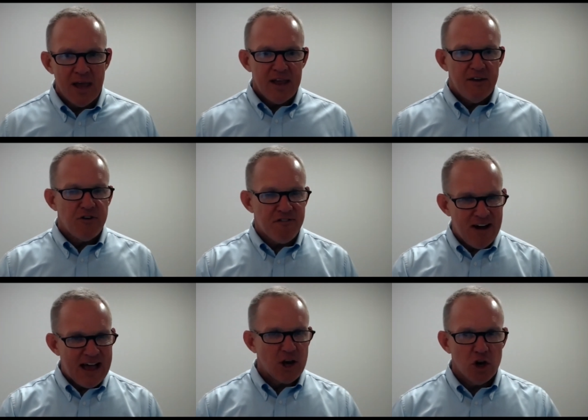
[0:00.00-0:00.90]
If you
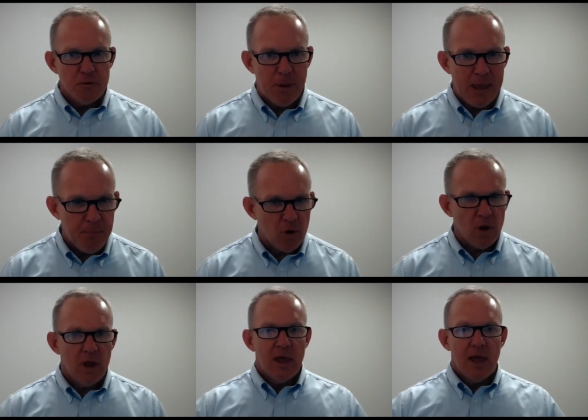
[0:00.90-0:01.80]
find good people,
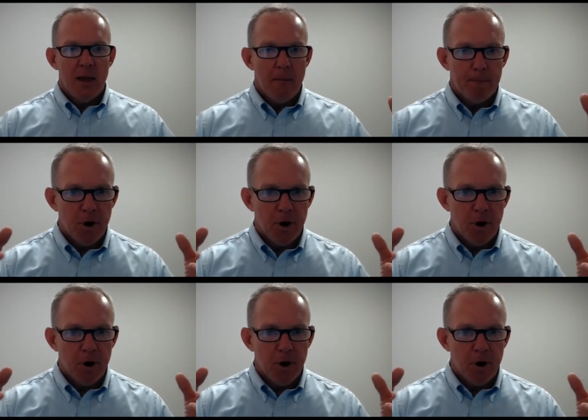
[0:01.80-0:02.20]
put